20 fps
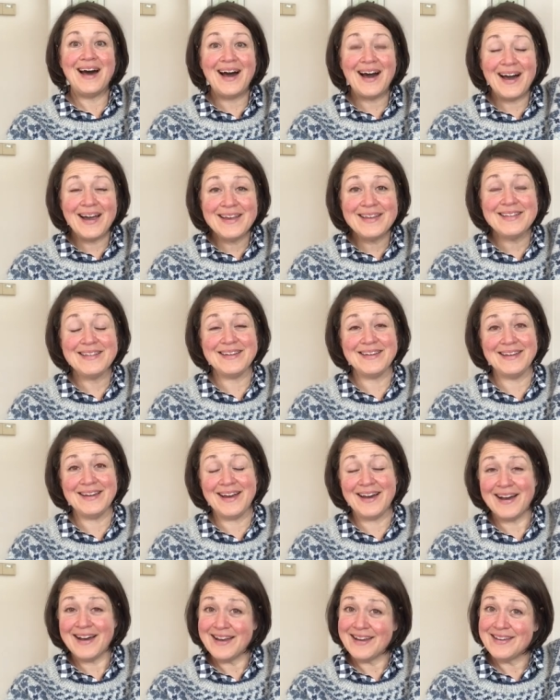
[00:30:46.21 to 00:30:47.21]
highly,
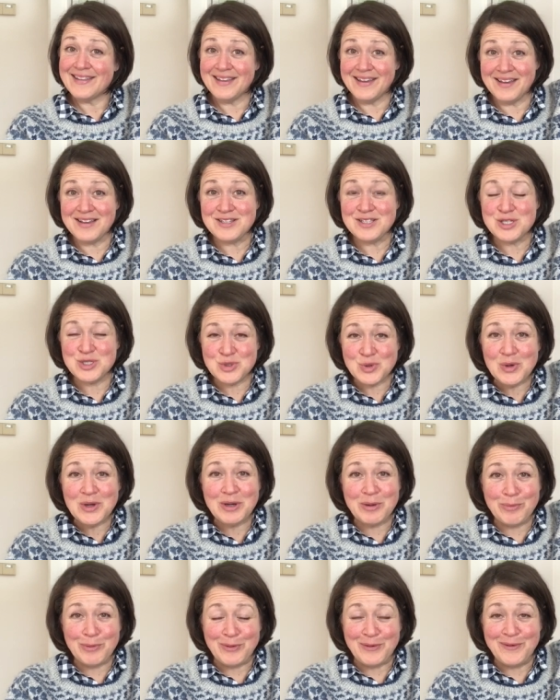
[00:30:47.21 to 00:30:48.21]
highly
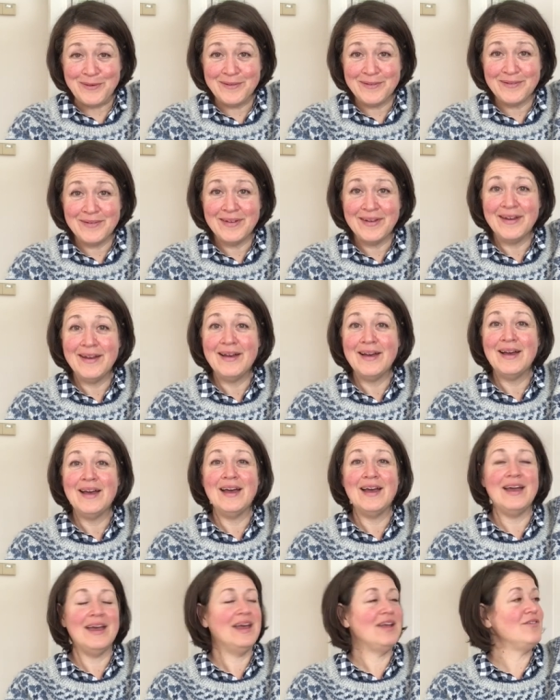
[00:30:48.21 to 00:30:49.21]
enjoyable
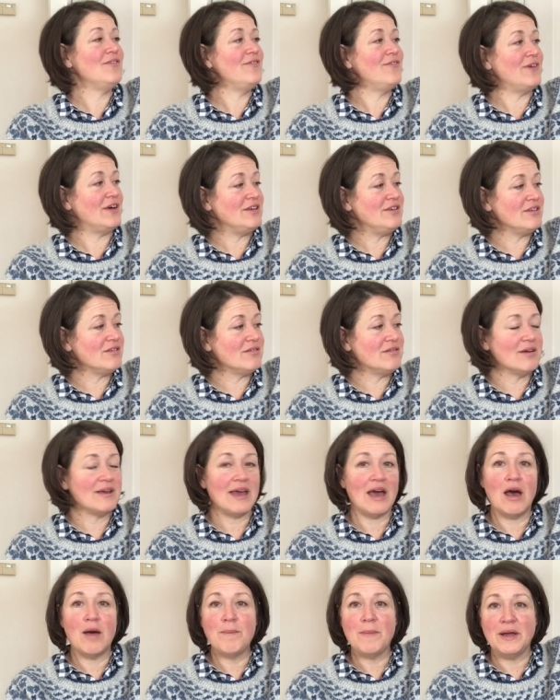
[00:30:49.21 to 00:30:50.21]
and fun to look
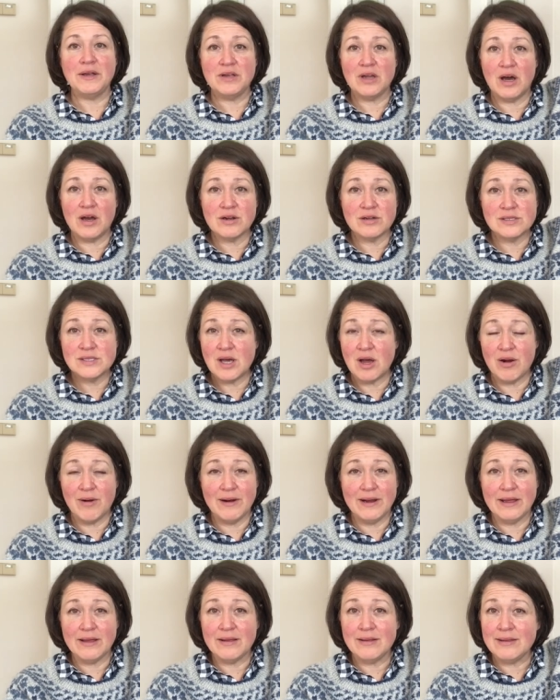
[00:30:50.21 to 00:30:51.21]
at. My daughter's
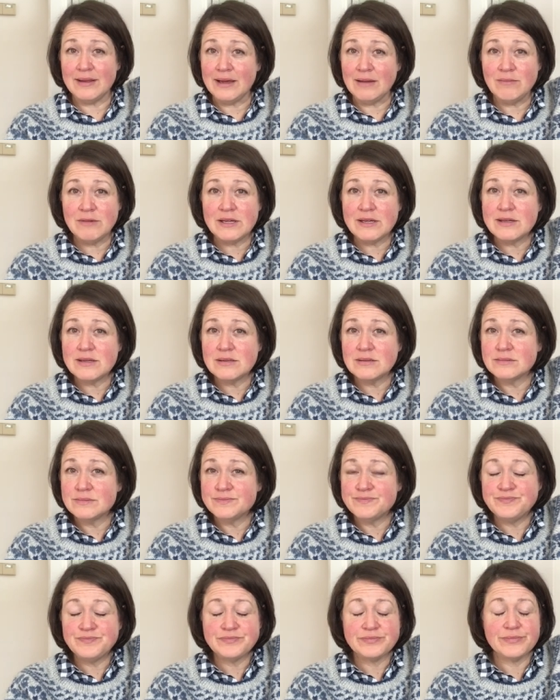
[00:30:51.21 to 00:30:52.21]
already claimed it.
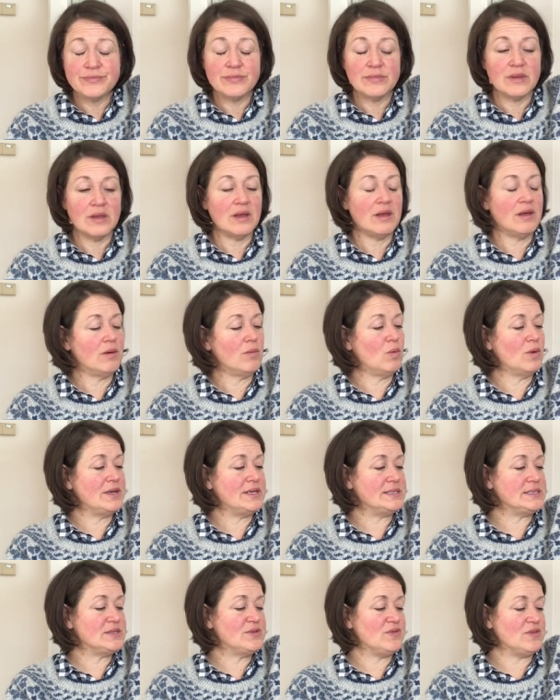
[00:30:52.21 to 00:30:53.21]
When
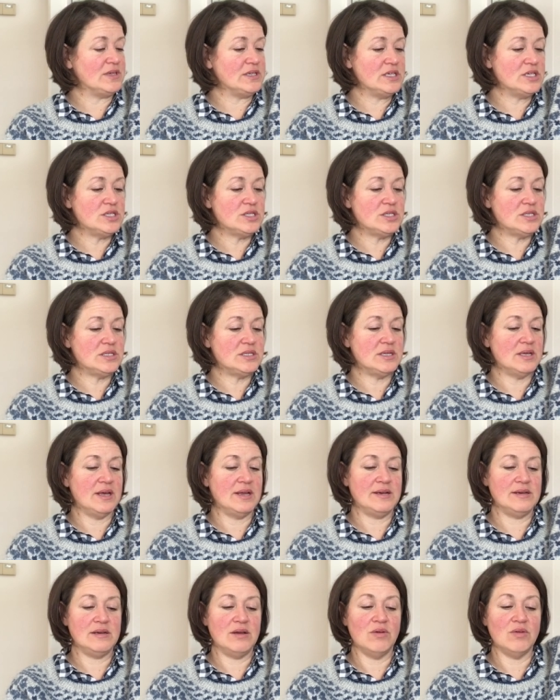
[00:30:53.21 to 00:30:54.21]
it's finished
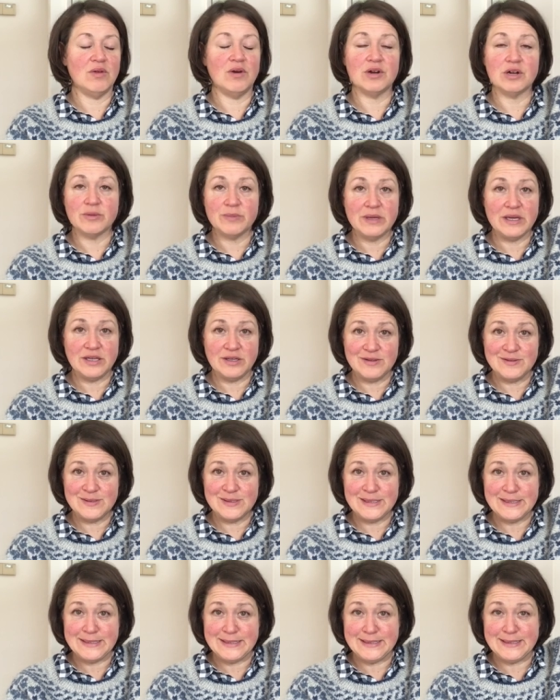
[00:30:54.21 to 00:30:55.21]
and no longer being
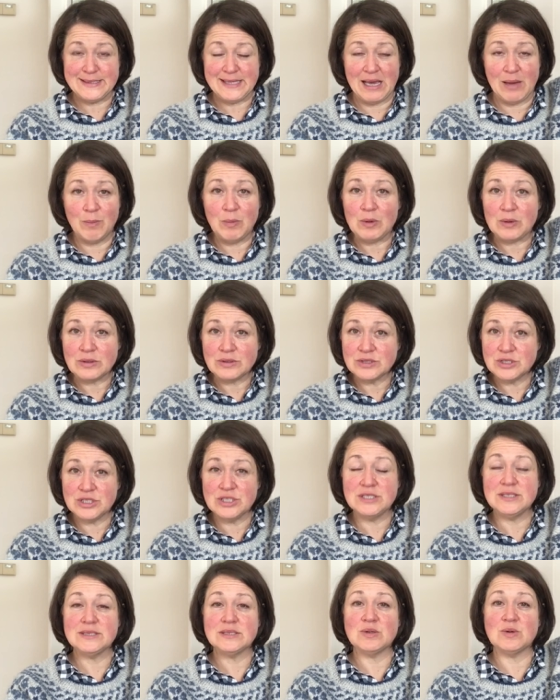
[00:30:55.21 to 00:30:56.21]
used as a sample,
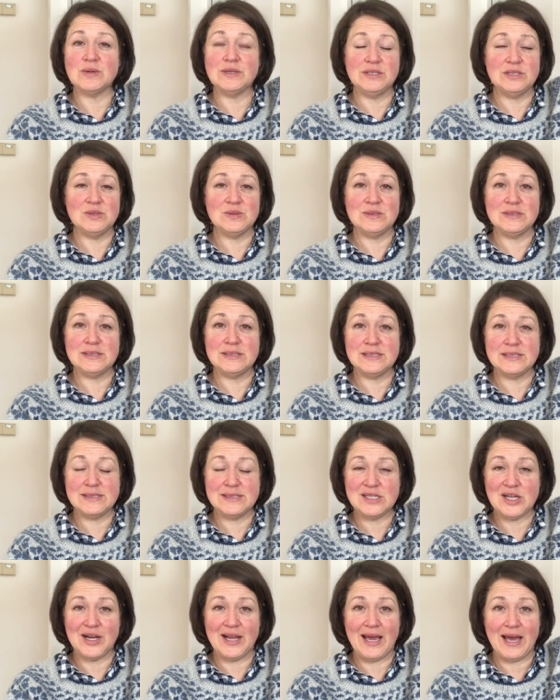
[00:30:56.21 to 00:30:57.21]
she's going to
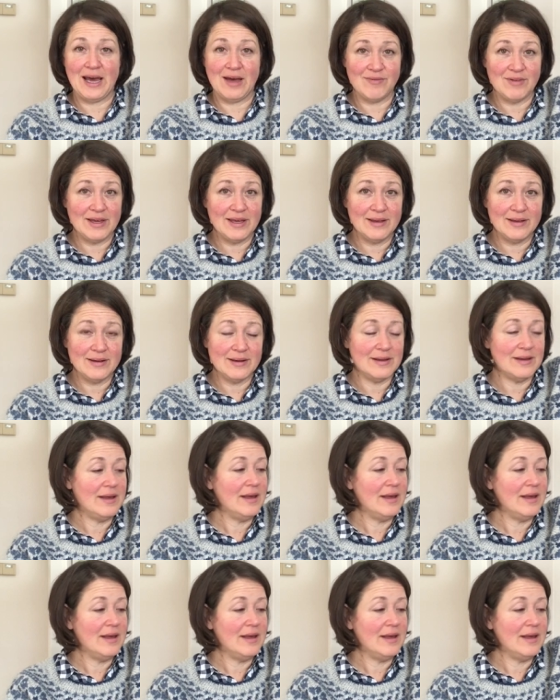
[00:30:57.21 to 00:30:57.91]
insist on having it.